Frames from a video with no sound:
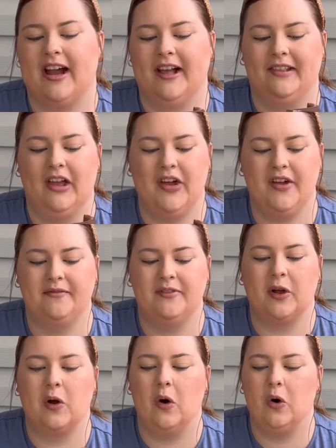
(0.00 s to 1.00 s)
I love the
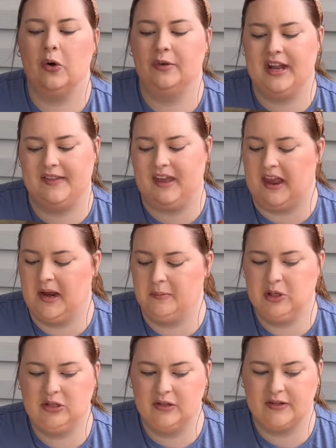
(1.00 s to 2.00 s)
gold and the
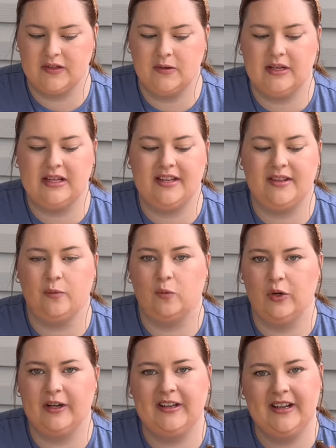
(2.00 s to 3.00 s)
hammered look to it and the
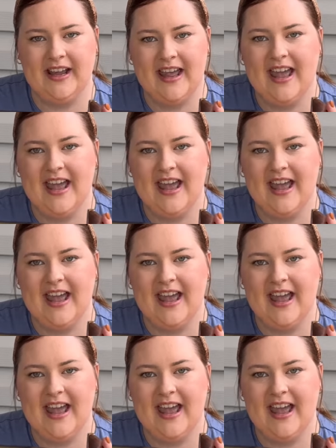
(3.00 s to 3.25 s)
wood.